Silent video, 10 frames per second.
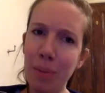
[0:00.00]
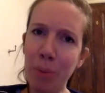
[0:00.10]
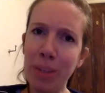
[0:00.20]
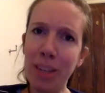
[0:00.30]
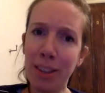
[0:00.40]

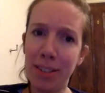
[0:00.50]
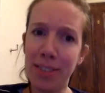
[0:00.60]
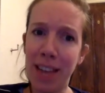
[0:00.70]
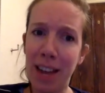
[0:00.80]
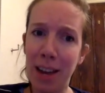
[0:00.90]
probably a lot
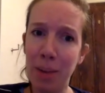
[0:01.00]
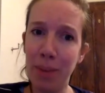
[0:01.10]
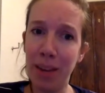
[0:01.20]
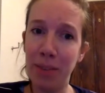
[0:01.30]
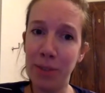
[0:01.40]
of
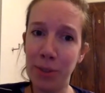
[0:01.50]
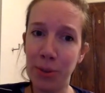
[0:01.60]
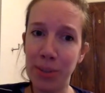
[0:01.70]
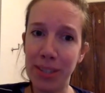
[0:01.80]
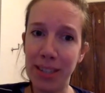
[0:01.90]
time and
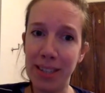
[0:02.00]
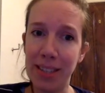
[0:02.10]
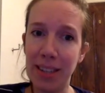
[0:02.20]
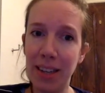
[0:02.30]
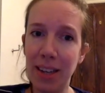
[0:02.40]
resources,